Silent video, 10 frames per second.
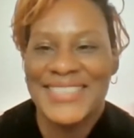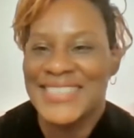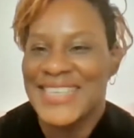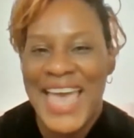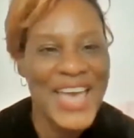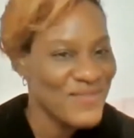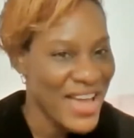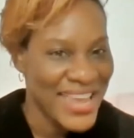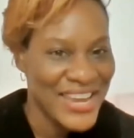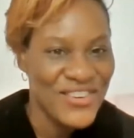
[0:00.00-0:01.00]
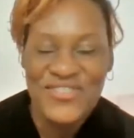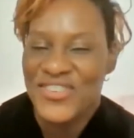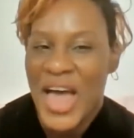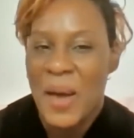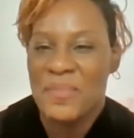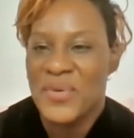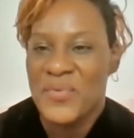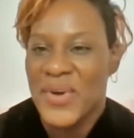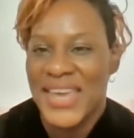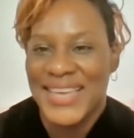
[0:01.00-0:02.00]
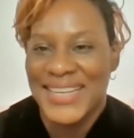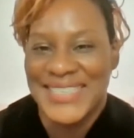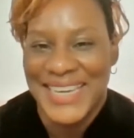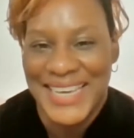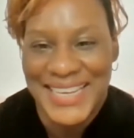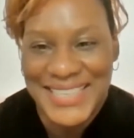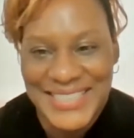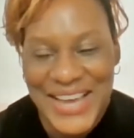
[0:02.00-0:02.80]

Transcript: just had my hair flop the way it did.